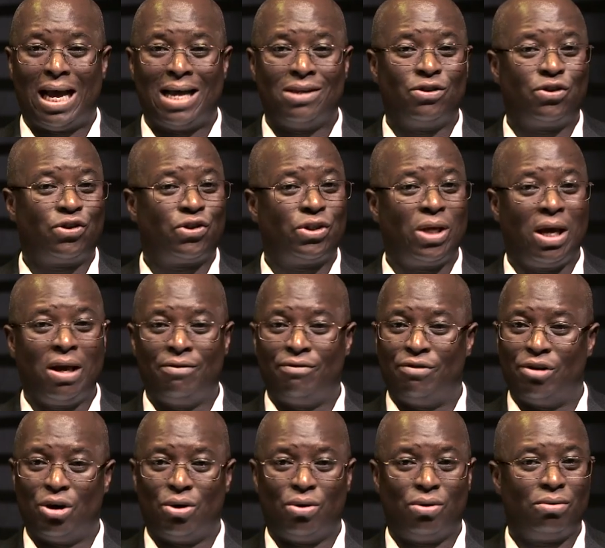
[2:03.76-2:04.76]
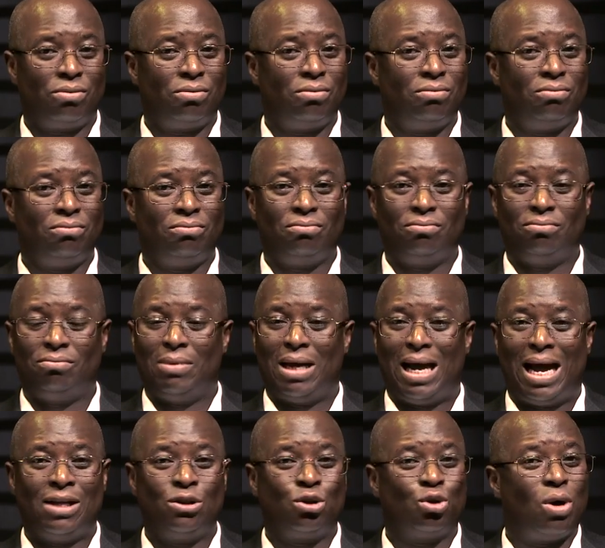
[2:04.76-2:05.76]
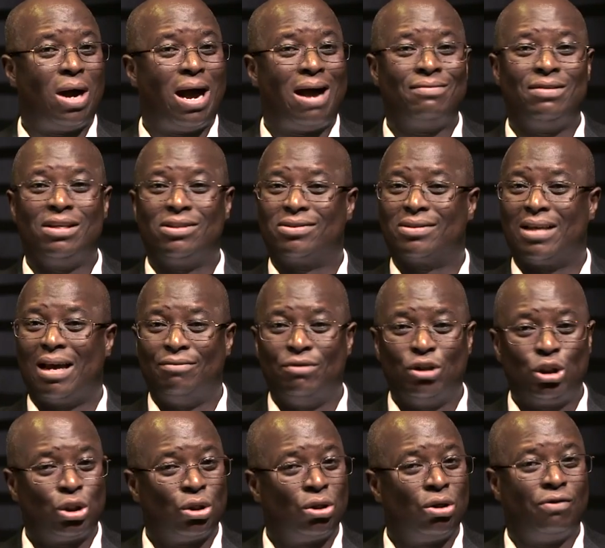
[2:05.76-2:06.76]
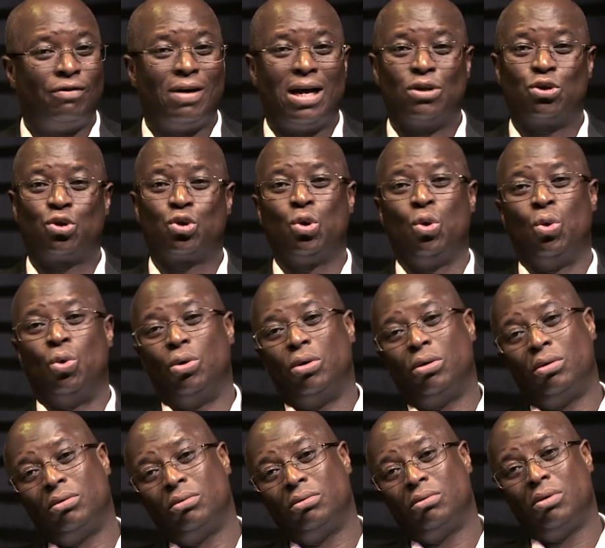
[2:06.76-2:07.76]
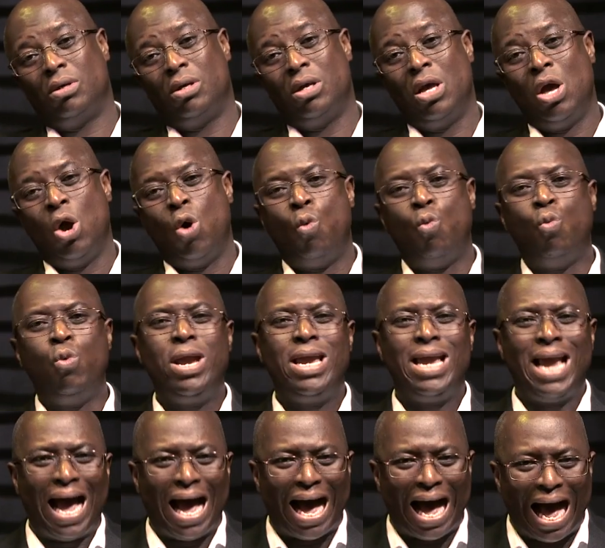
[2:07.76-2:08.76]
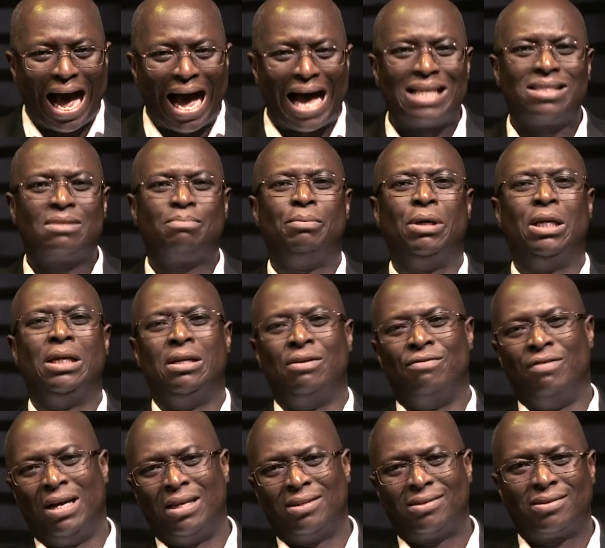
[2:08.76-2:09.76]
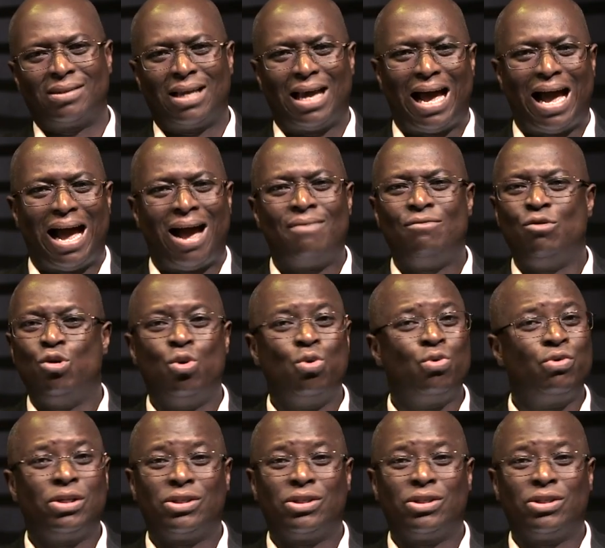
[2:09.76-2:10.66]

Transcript: and Savior and to have the salvation of our soul. We, as believers, have no